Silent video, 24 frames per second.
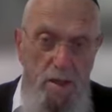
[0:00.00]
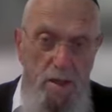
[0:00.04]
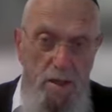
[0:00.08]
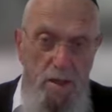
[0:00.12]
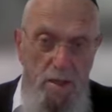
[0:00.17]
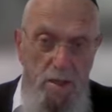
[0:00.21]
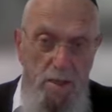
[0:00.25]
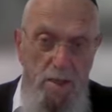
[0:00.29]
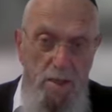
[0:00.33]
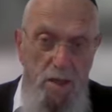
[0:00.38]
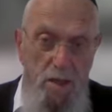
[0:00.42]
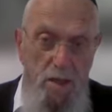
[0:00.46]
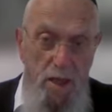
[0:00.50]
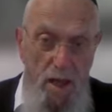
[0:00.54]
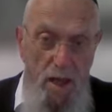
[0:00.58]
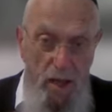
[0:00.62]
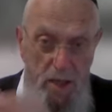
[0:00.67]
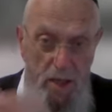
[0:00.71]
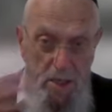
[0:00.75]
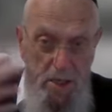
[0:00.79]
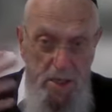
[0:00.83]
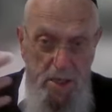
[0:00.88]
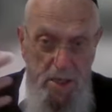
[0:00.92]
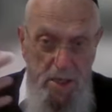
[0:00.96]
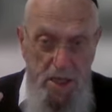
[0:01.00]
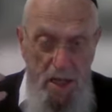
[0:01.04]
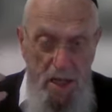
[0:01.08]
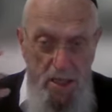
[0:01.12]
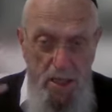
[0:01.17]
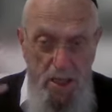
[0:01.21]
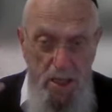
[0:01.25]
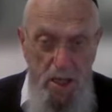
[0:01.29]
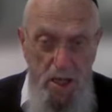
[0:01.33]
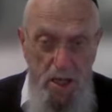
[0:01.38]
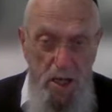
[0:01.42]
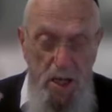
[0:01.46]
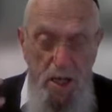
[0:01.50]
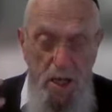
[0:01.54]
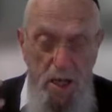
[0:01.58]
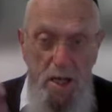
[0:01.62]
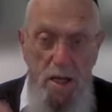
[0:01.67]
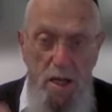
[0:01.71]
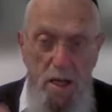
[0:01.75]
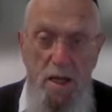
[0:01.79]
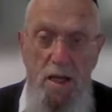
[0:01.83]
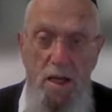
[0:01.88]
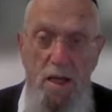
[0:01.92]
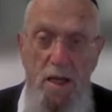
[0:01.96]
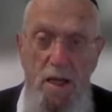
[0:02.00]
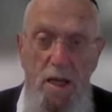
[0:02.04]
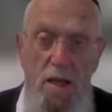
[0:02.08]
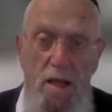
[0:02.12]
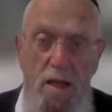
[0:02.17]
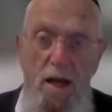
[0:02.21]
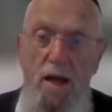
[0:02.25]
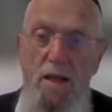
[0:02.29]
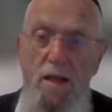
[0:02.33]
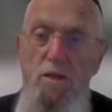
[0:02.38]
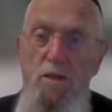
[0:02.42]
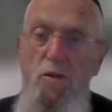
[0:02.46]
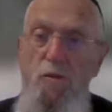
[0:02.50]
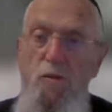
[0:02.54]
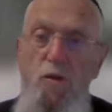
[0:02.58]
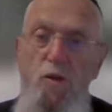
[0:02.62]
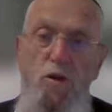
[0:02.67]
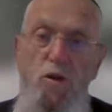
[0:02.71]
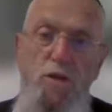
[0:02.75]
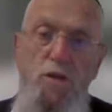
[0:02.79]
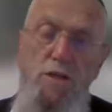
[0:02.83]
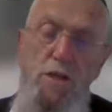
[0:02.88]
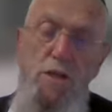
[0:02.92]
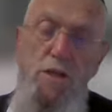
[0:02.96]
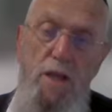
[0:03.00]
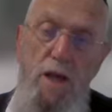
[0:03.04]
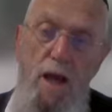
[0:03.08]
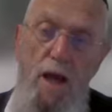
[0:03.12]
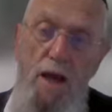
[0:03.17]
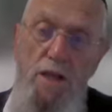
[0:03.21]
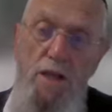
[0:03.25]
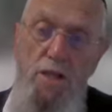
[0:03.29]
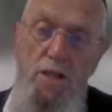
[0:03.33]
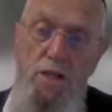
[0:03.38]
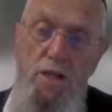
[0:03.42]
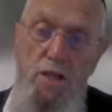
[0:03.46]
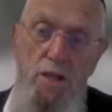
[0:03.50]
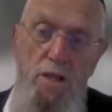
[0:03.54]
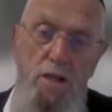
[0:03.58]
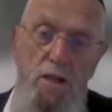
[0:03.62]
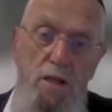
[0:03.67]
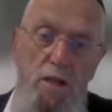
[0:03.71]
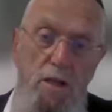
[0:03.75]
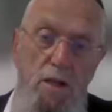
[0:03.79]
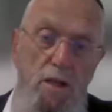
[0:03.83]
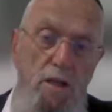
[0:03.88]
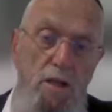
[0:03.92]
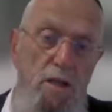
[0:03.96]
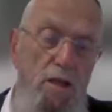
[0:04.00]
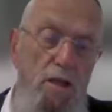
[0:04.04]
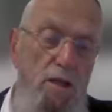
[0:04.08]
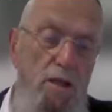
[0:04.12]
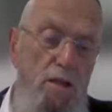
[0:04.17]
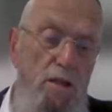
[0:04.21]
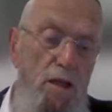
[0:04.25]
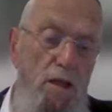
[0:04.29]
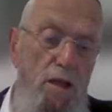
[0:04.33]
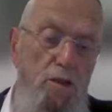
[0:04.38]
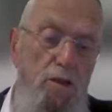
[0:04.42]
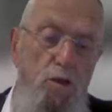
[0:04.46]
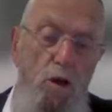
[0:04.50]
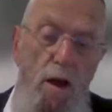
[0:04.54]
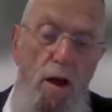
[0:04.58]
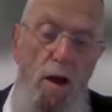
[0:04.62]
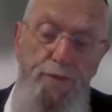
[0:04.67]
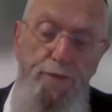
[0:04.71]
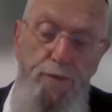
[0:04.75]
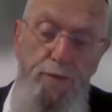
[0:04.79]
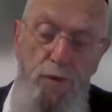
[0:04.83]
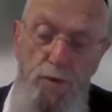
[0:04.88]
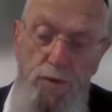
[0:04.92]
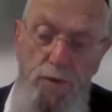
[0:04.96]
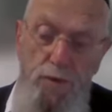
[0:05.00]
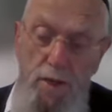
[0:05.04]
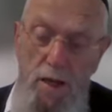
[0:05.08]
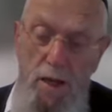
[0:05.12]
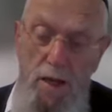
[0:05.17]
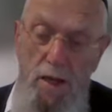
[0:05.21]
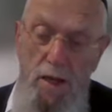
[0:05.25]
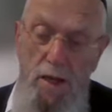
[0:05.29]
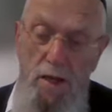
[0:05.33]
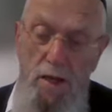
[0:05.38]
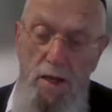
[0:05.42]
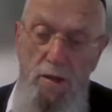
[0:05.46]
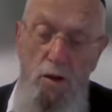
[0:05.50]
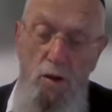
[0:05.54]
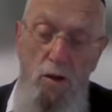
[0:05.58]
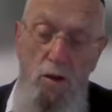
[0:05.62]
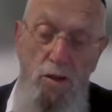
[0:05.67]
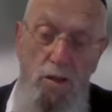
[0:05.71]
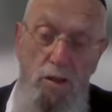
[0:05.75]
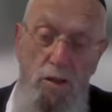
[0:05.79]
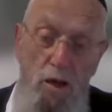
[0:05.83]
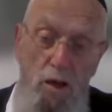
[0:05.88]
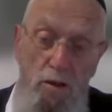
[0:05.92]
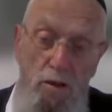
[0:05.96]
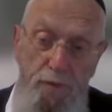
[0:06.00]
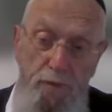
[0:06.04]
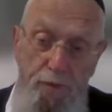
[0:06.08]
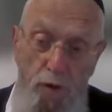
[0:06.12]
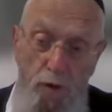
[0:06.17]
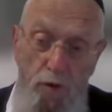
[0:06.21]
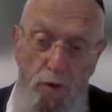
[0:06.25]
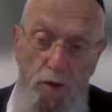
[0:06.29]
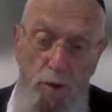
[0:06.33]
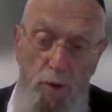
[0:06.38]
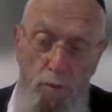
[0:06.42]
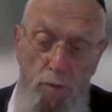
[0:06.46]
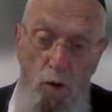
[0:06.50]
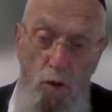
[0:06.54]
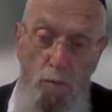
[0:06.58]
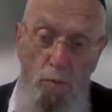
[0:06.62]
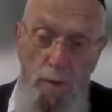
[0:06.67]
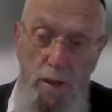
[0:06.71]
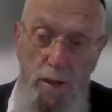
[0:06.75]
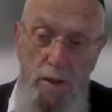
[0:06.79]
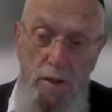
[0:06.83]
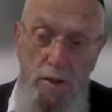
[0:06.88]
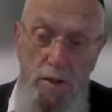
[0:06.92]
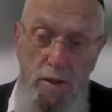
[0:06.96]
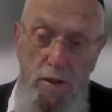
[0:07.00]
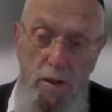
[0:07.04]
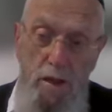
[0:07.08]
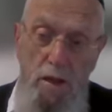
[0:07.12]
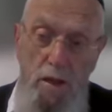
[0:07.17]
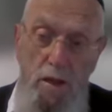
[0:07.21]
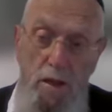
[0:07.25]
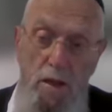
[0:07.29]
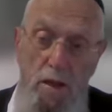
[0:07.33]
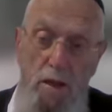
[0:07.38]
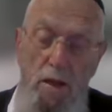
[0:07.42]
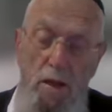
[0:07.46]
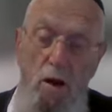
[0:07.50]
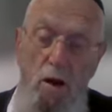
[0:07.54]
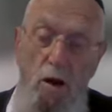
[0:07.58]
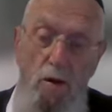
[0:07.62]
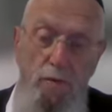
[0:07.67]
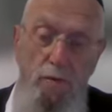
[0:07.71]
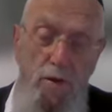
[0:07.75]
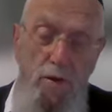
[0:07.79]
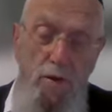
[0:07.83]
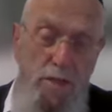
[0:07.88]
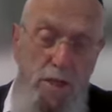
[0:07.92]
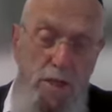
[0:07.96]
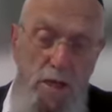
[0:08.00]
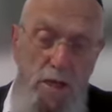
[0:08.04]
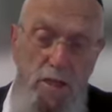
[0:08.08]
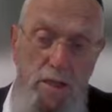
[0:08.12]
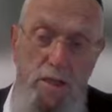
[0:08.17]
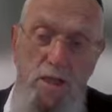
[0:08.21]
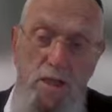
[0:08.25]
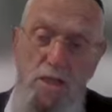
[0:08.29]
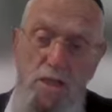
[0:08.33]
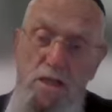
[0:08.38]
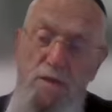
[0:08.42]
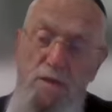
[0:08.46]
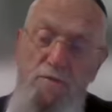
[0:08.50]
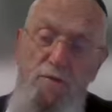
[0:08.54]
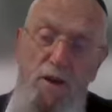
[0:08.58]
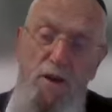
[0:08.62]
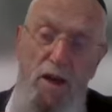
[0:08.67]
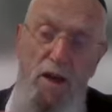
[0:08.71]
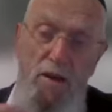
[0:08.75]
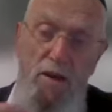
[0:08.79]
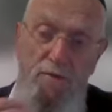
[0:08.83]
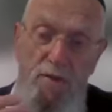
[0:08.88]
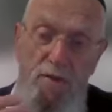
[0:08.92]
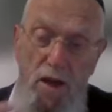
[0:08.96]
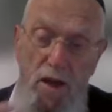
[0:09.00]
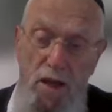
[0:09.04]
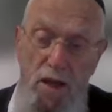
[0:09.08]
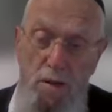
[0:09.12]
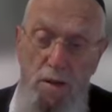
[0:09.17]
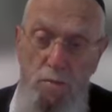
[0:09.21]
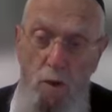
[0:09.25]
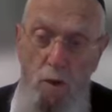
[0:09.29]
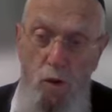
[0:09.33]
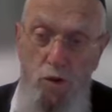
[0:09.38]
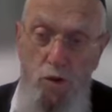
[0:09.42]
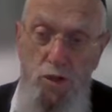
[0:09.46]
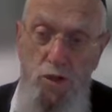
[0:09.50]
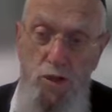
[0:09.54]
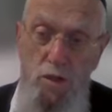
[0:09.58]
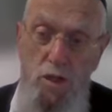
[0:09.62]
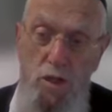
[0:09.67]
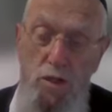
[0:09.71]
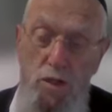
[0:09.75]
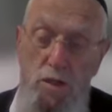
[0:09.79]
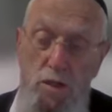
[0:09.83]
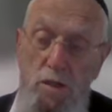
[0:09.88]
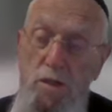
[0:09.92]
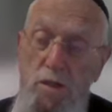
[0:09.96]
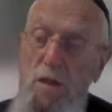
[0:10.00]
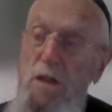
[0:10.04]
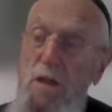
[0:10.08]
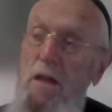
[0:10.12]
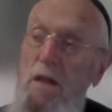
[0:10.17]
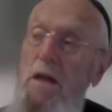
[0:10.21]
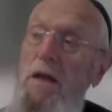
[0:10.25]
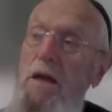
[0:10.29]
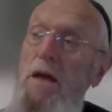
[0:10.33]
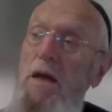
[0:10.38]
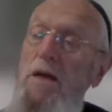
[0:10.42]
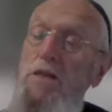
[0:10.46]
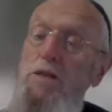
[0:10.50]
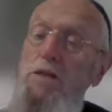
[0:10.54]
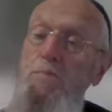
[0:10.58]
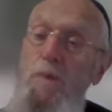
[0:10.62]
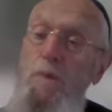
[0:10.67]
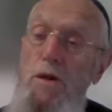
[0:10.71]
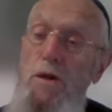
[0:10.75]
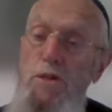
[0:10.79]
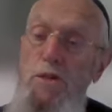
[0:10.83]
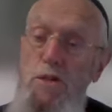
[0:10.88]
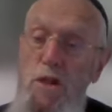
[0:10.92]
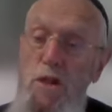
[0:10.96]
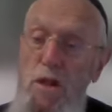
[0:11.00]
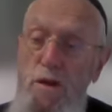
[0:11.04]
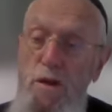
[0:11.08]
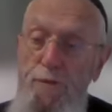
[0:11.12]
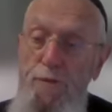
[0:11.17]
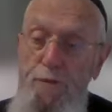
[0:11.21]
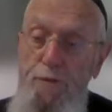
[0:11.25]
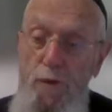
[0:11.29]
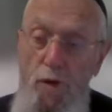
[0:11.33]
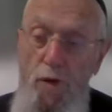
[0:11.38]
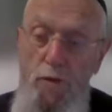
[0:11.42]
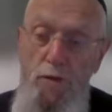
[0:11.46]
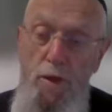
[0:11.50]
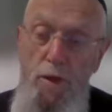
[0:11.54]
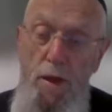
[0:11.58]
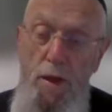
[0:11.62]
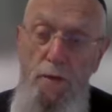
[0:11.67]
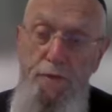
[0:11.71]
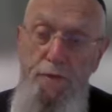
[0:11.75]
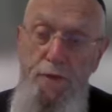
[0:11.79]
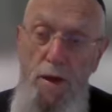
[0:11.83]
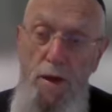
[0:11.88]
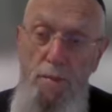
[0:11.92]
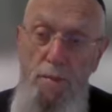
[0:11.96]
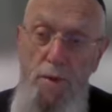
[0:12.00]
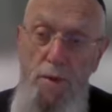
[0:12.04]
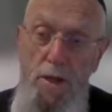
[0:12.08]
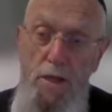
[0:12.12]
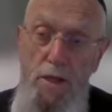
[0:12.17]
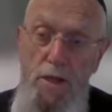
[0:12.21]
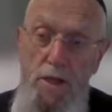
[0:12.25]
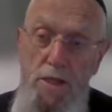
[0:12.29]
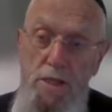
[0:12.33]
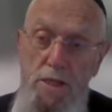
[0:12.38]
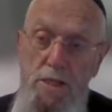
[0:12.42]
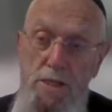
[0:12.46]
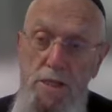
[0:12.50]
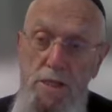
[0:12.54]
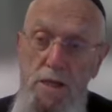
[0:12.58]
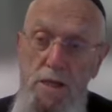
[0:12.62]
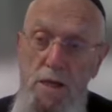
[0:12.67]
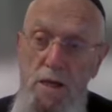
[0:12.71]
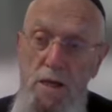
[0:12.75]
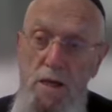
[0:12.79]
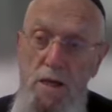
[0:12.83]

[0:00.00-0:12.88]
So there is such a kind of a consideration that you have to think not for the moment, Obviously, it is a very, very emotional, especially for the families.